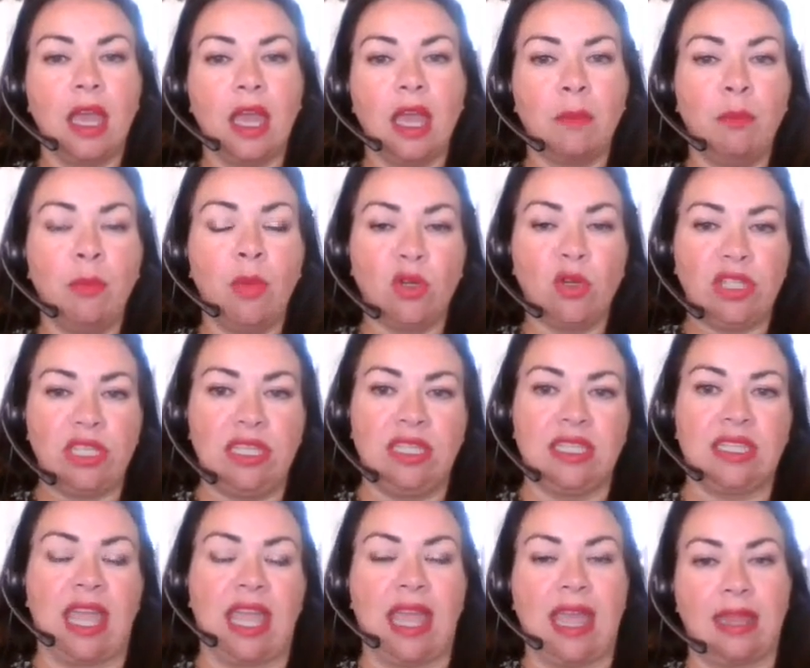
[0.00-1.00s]
a body
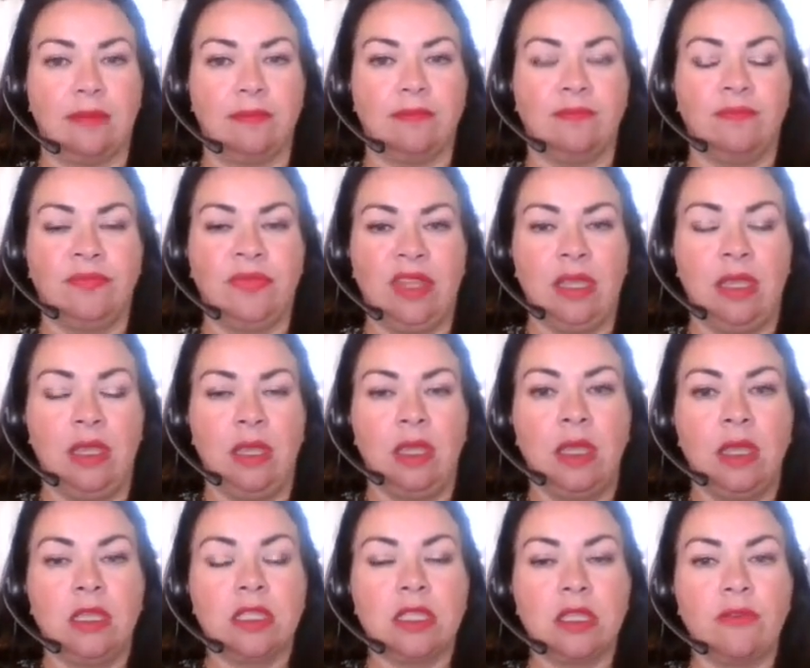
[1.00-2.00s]
scan.
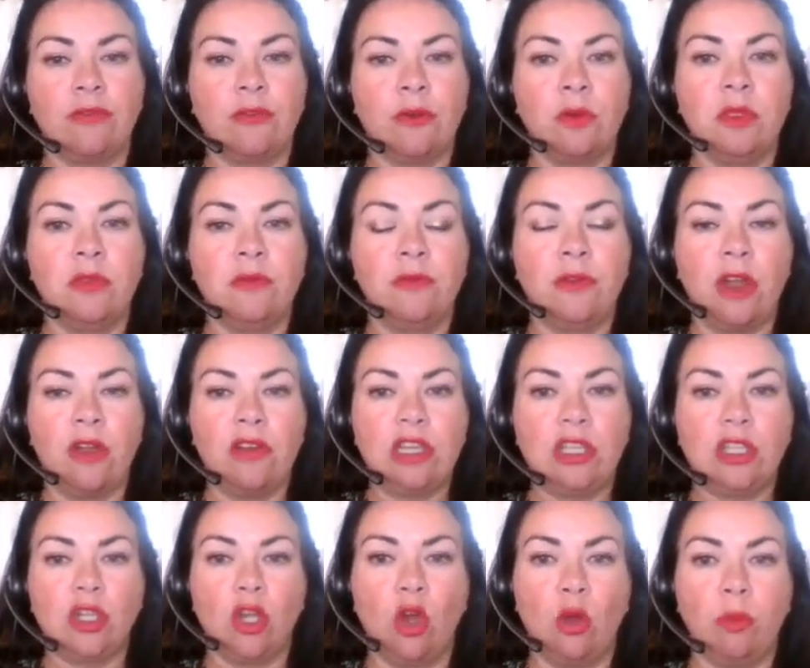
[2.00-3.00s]
So from the very
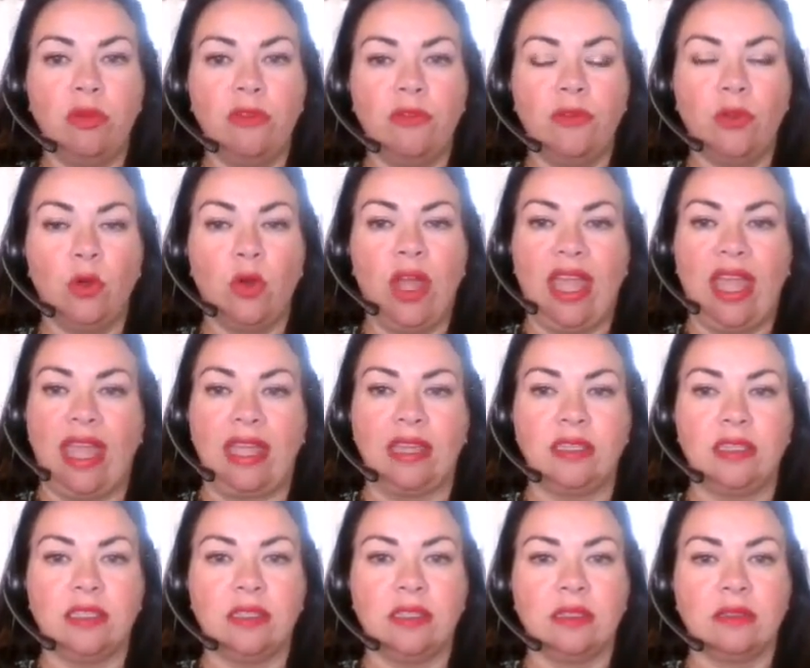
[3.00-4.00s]
top of your
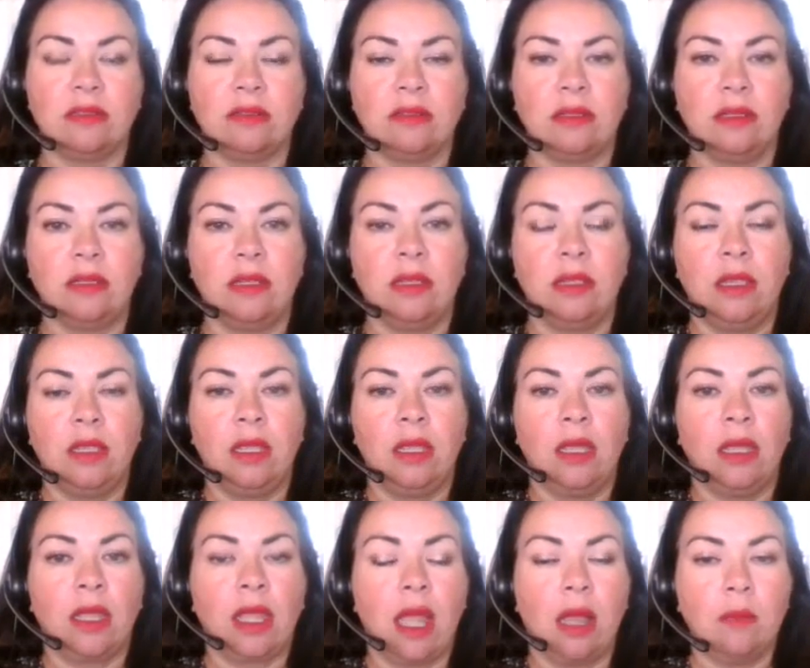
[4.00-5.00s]
head,
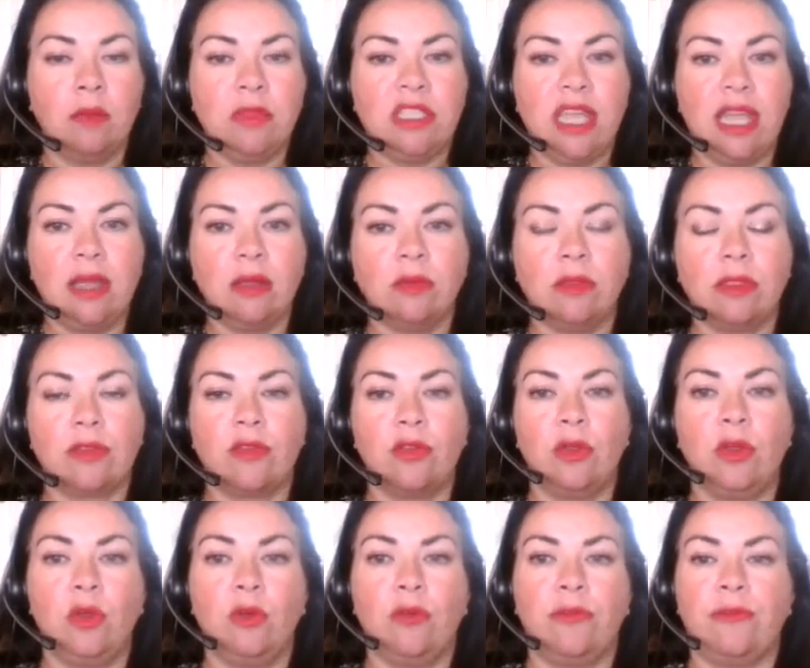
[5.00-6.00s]
come down through
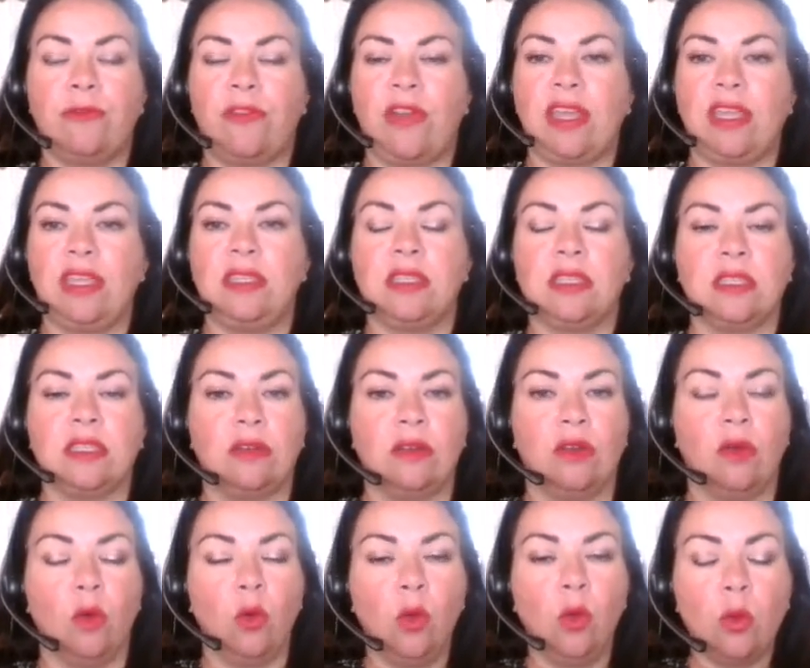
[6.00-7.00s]
your face and
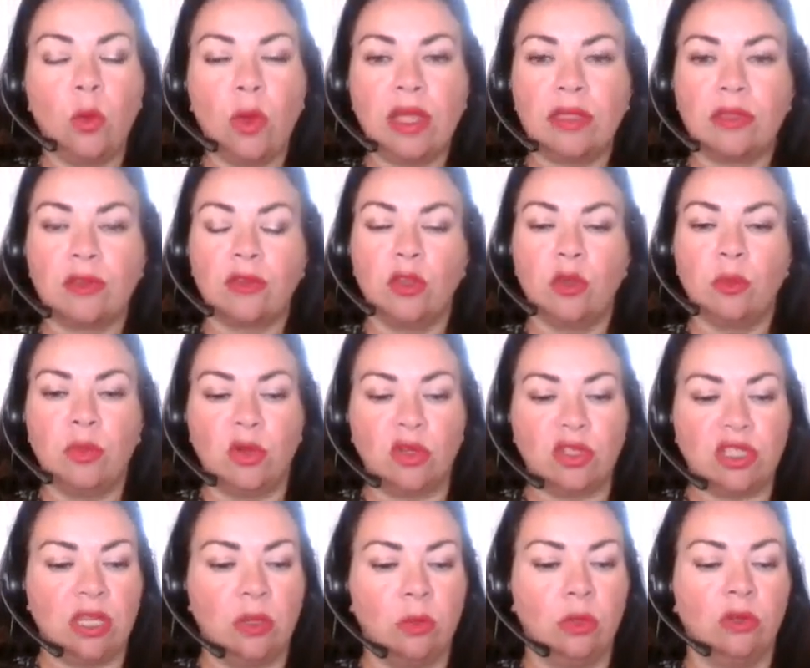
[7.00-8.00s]
all the way through your
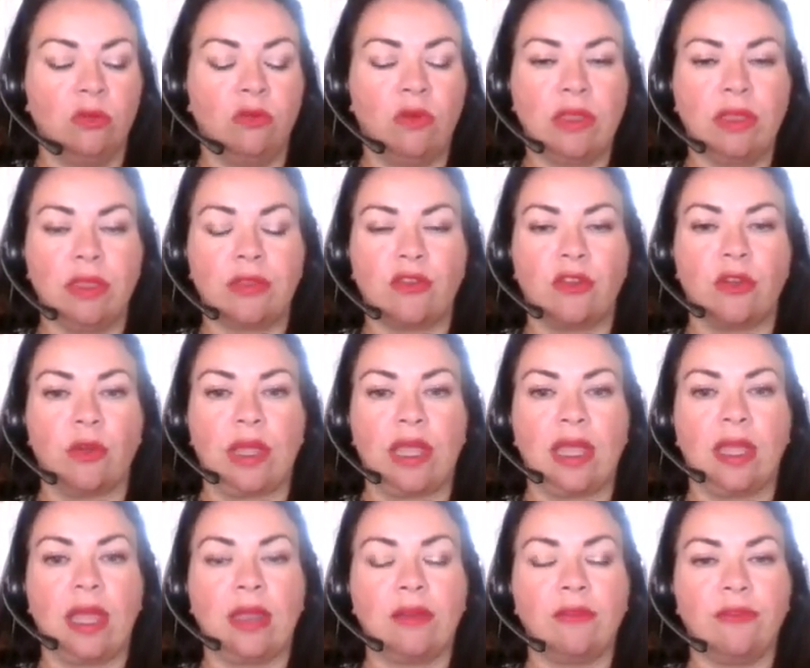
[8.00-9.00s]
body. We'll run through
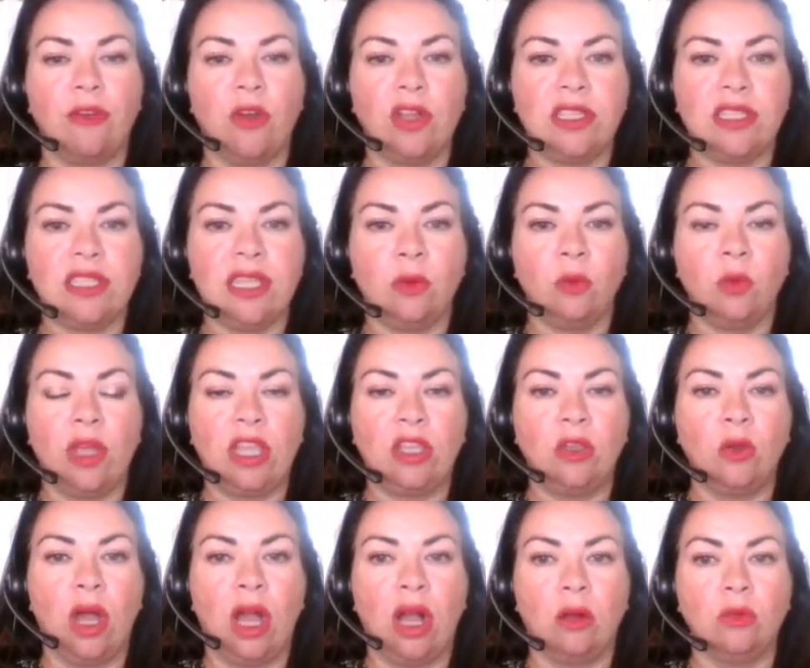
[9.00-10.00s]
it and find out where
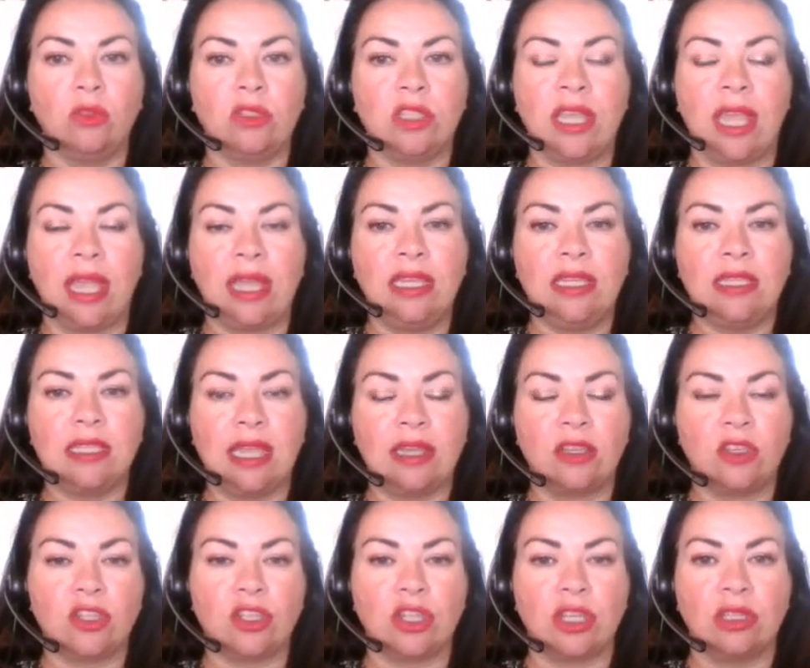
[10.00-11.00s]
you're holding any
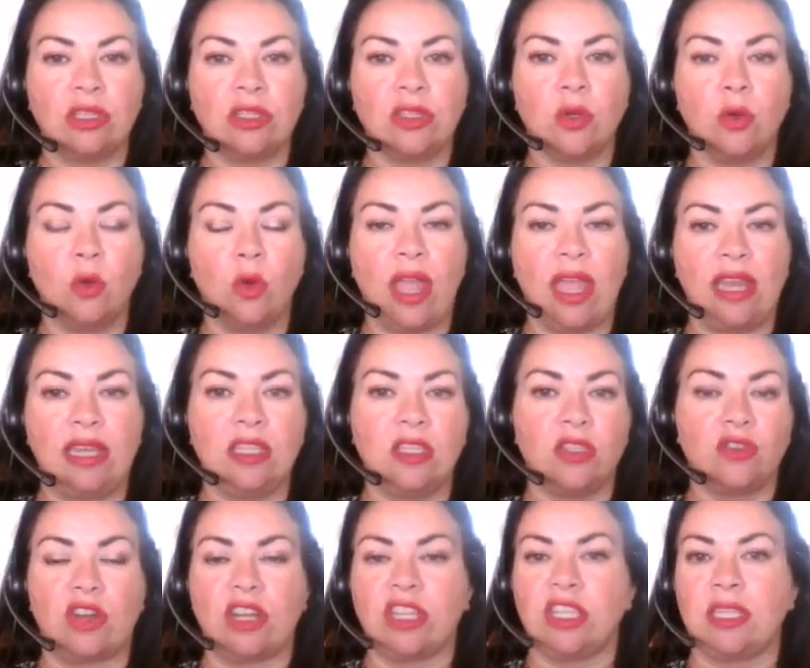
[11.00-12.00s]
tensions or any
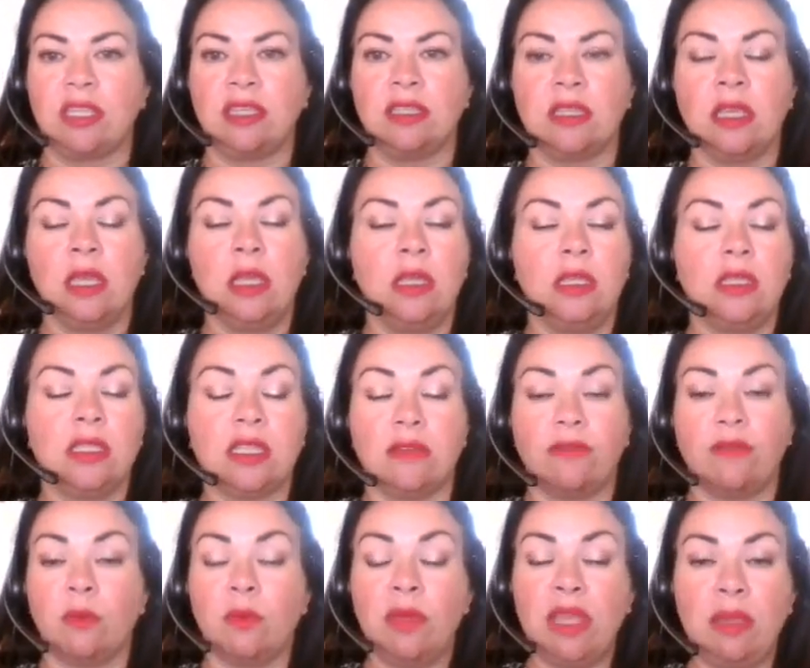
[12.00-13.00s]
stresses. So
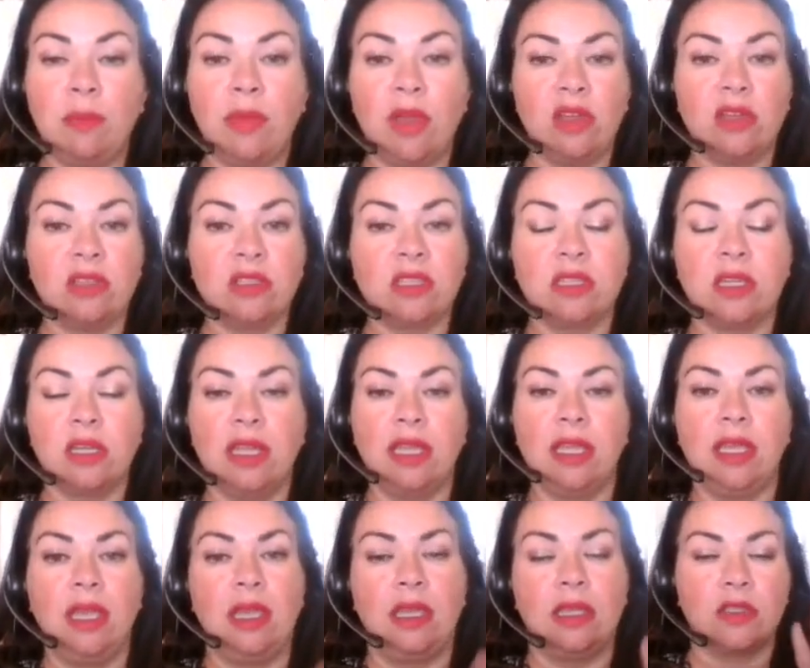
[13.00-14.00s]
for me
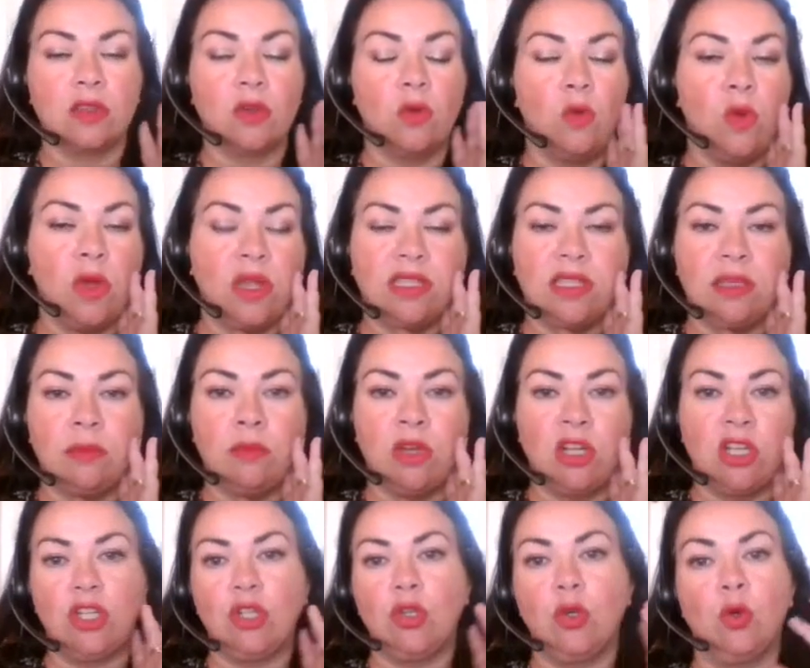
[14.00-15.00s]
personally, it's always in
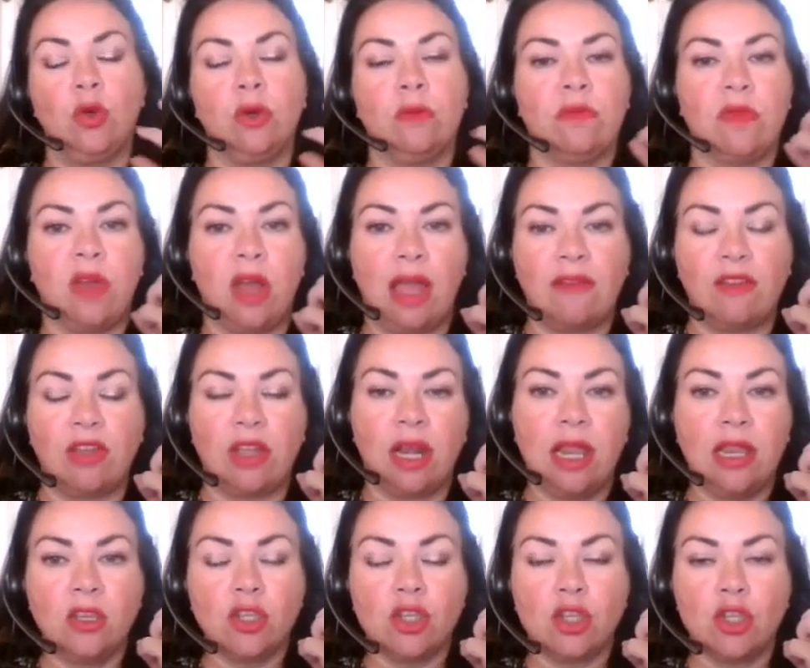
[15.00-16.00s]
my jaw. I have a
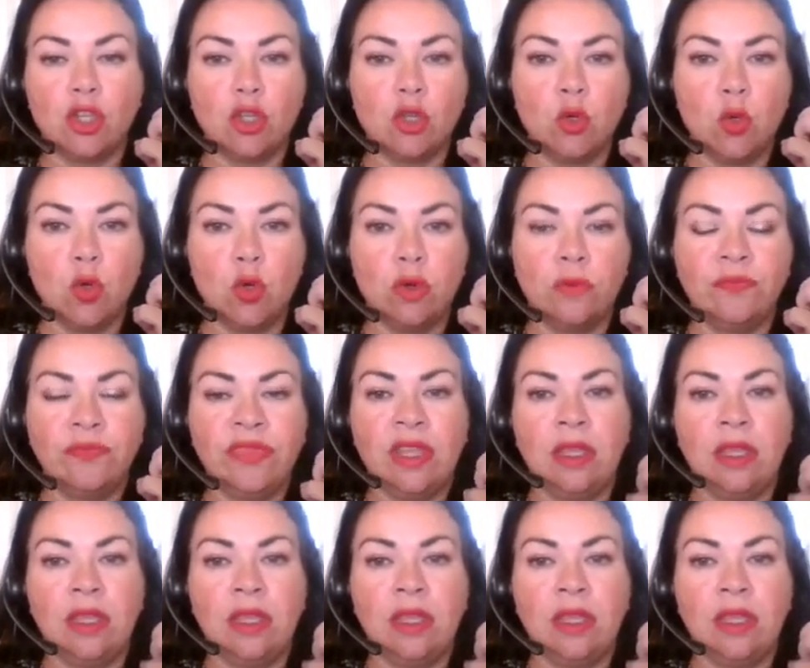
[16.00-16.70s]
clenched jaw.